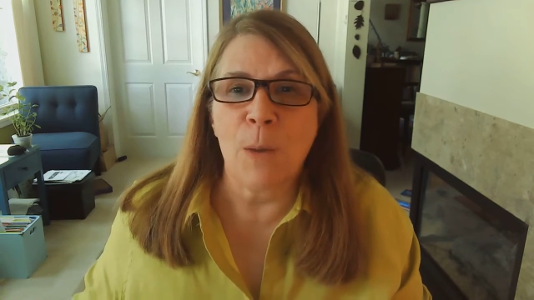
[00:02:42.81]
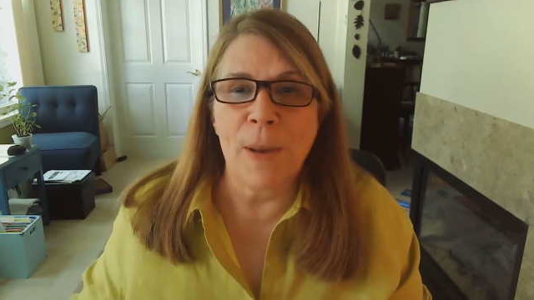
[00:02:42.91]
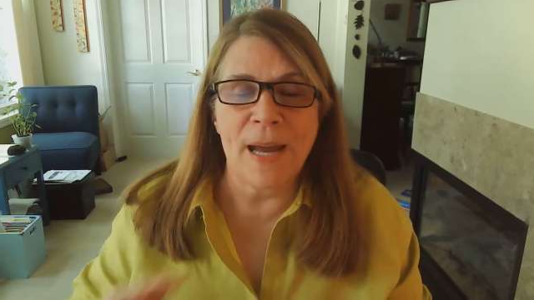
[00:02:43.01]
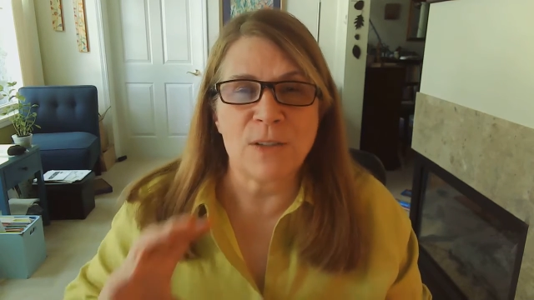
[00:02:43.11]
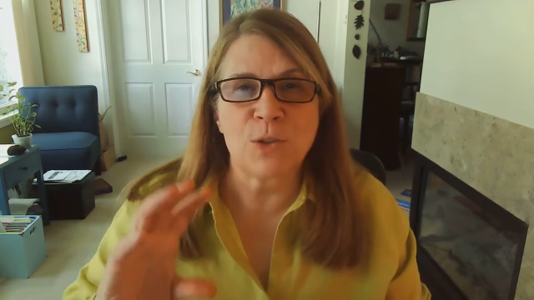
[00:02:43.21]
how
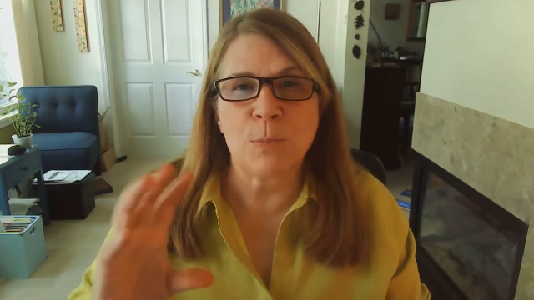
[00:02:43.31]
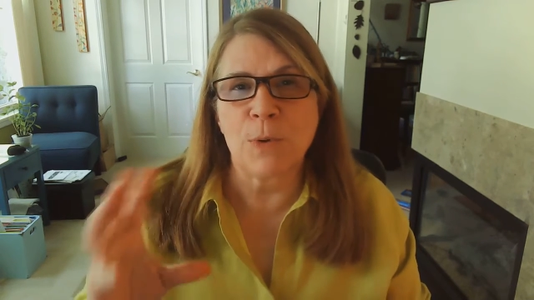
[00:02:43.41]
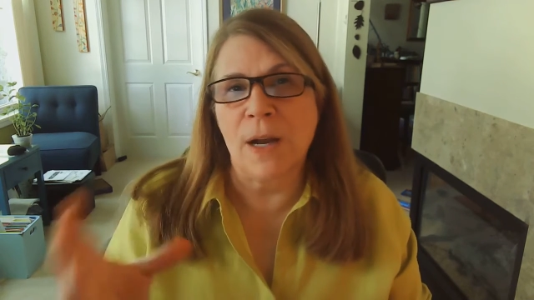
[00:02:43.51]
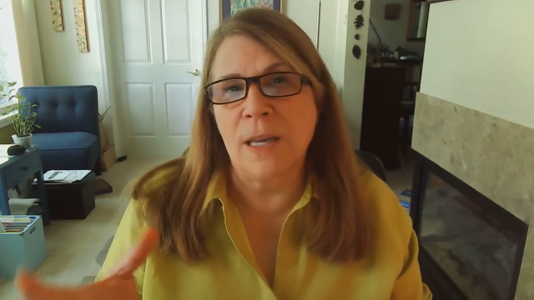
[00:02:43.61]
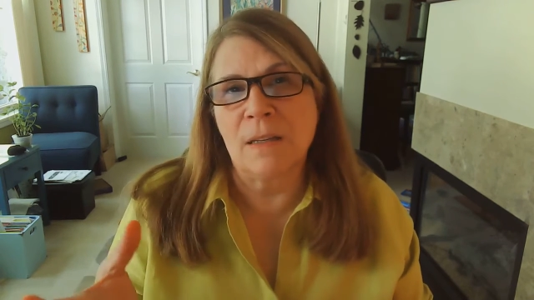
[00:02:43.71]
Pastor
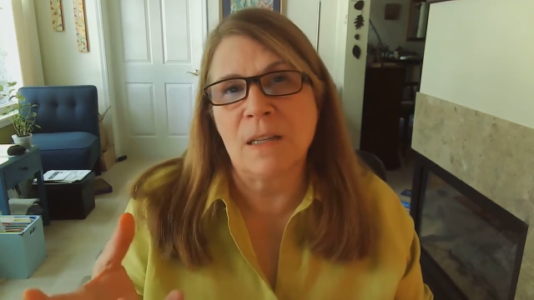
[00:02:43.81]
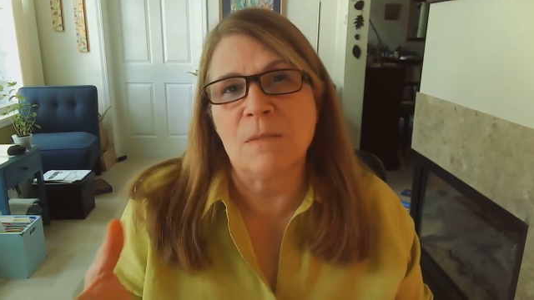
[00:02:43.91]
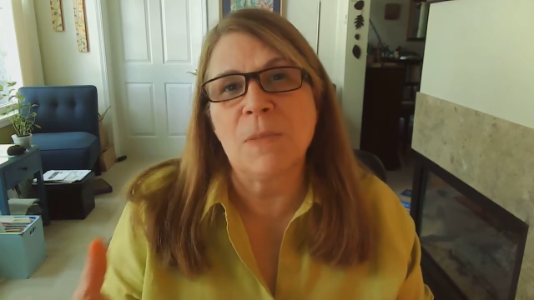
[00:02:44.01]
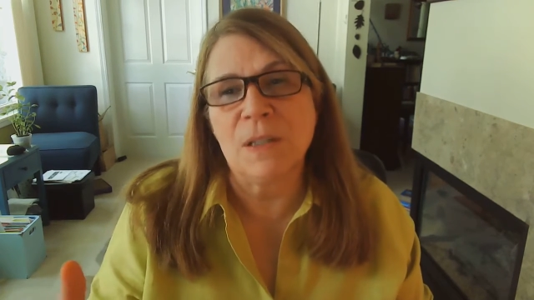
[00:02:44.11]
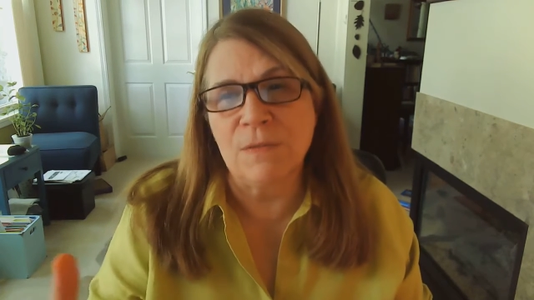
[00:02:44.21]
Brian
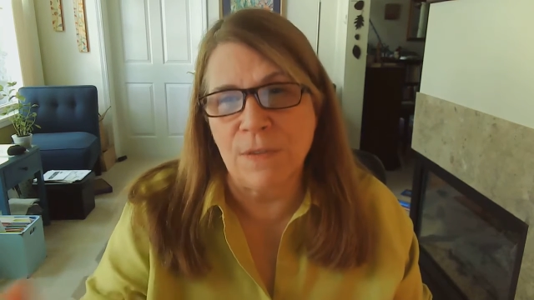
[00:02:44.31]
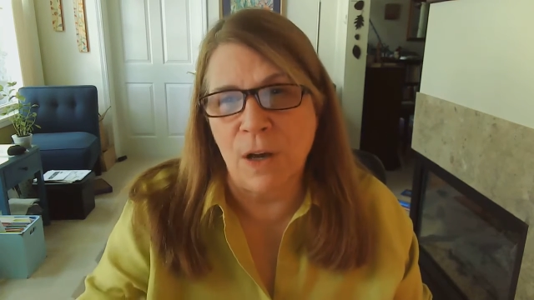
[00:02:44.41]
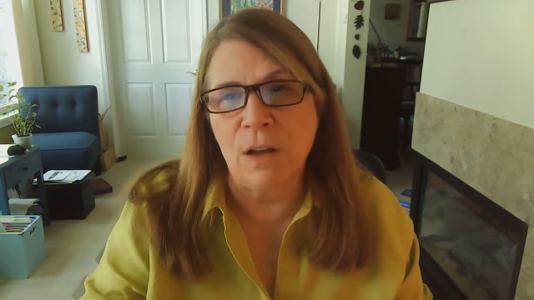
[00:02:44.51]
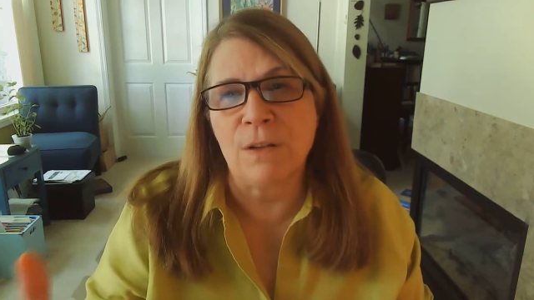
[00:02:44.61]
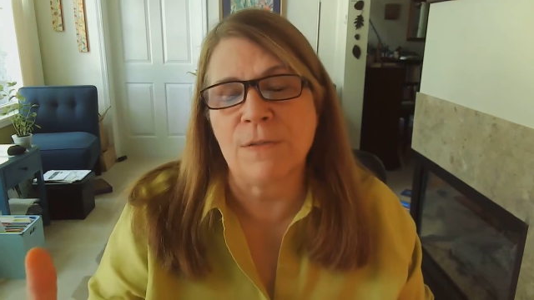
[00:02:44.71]
can be
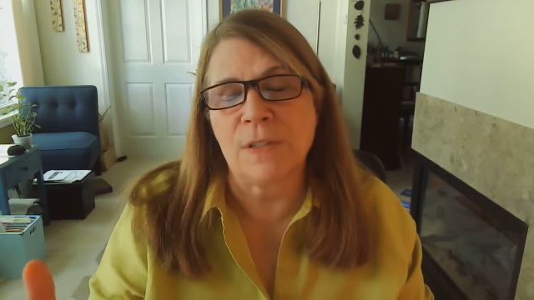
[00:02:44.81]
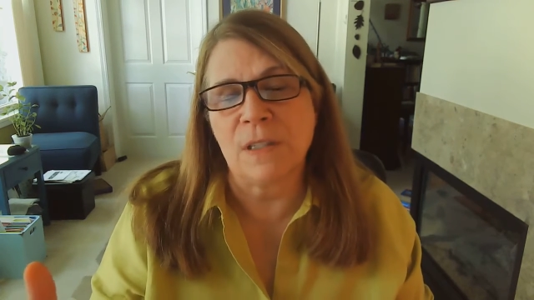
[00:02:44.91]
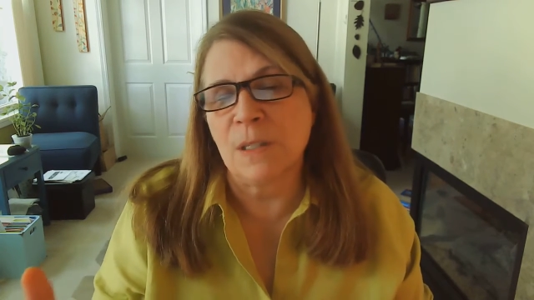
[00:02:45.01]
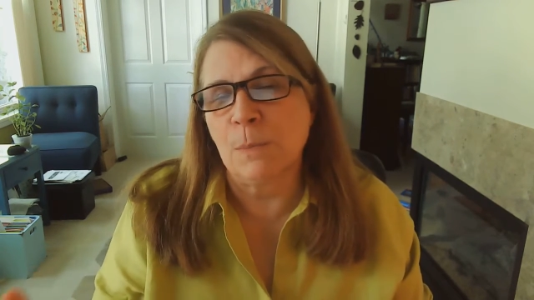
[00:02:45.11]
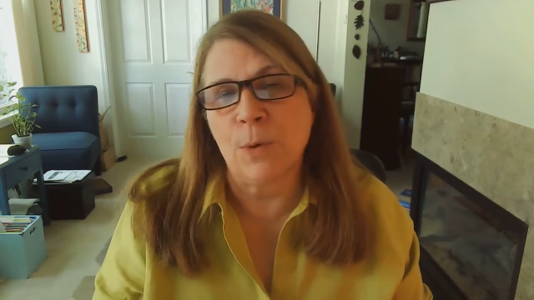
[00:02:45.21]
involved
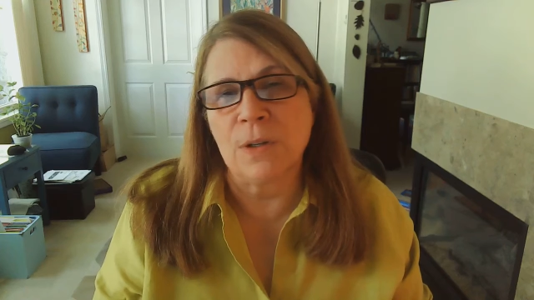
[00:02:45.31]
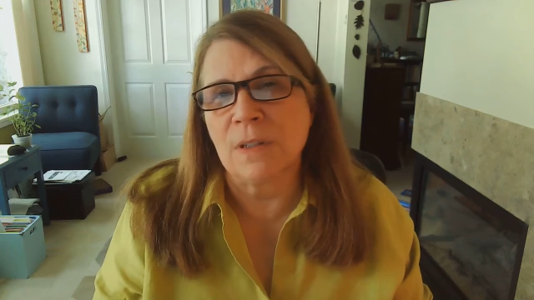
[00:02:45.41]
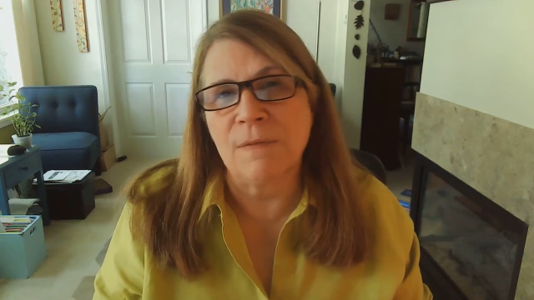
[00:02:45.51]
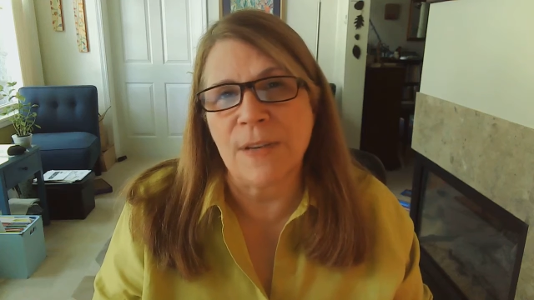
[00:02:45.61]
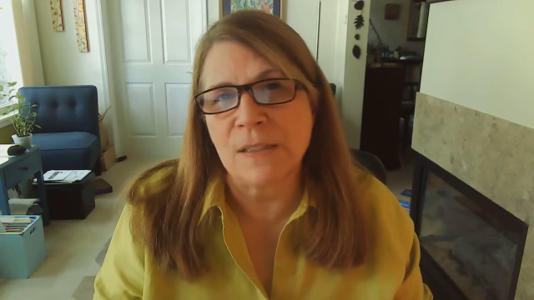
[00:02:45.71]
in the
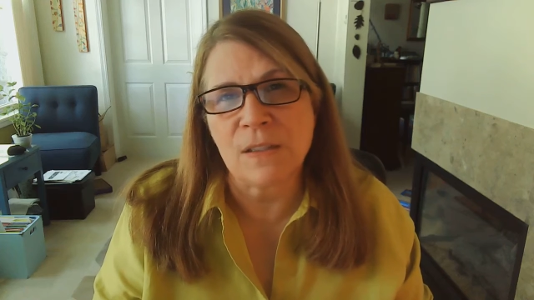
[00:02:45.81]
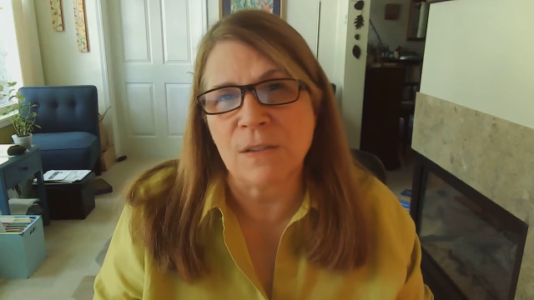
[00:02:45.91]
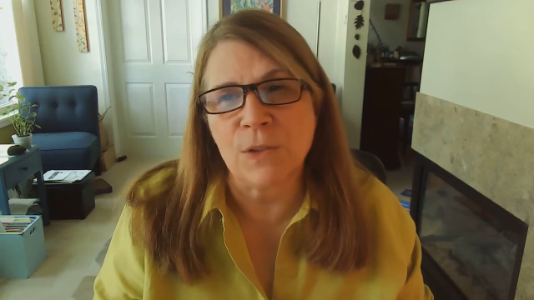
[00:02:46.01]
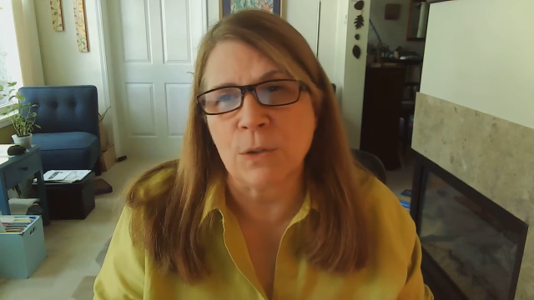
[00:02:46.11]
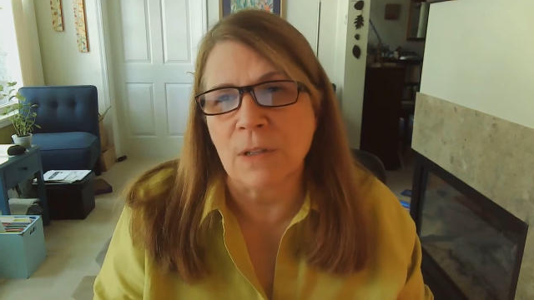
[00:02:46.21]
important
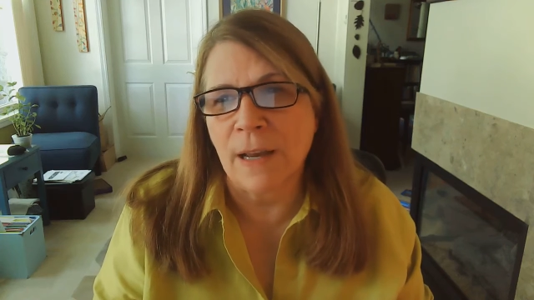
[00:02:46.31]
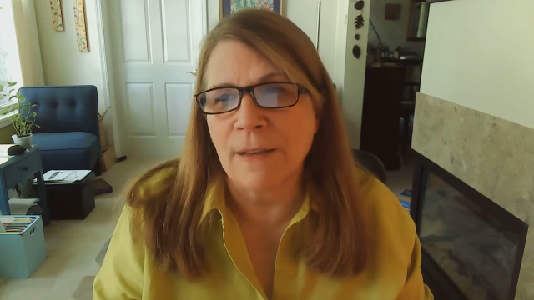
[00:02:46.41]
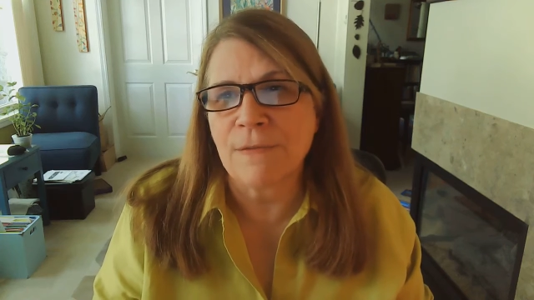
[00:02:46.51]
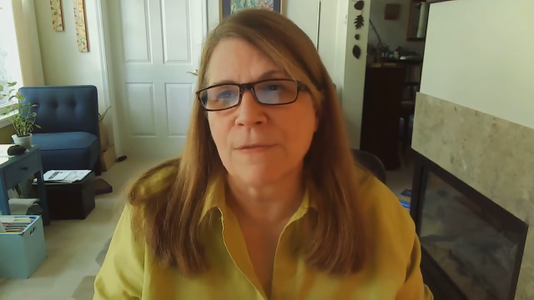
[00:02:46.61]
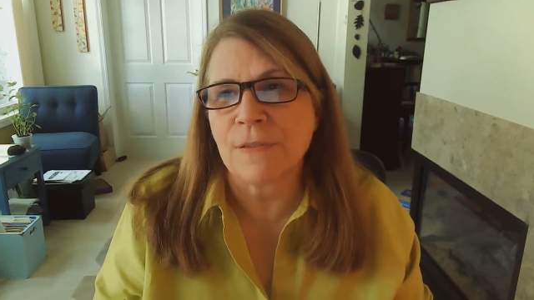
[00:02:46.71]
events of your
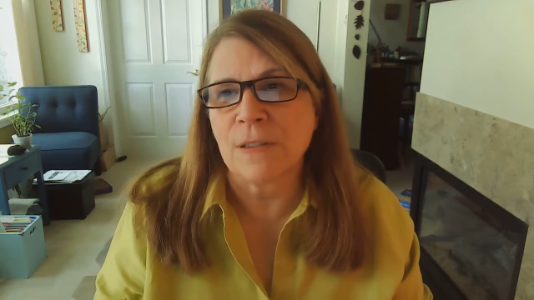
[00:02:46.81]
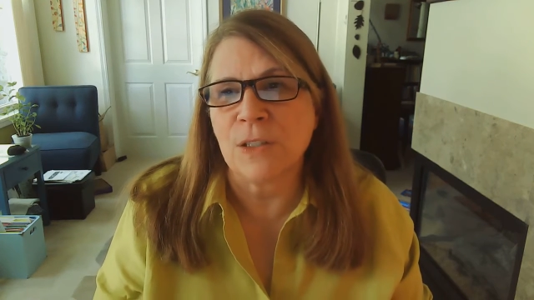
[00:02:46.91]
life,